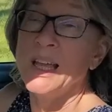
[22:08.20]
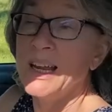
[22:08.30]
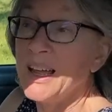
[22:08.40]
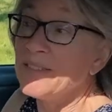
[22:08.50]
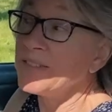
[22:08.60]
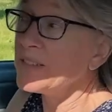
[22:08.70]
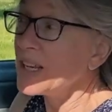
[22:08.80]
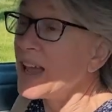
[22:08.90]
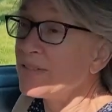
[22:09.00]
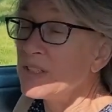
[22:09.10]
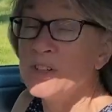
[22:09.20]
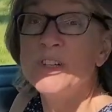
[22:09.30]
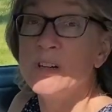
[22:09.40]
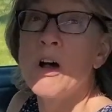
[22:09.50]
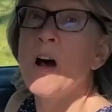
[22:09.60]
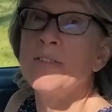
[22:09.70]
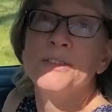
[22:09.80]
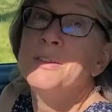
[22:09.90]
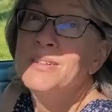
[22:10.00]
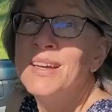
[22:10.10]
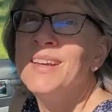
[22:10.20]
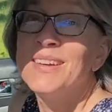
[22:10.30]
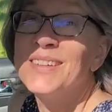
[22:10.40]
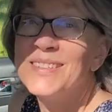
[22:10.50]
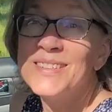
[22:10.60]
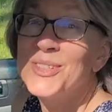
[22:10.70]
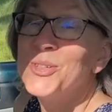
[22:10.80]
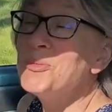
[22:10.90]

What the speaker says: And I often have to turn it off because it's too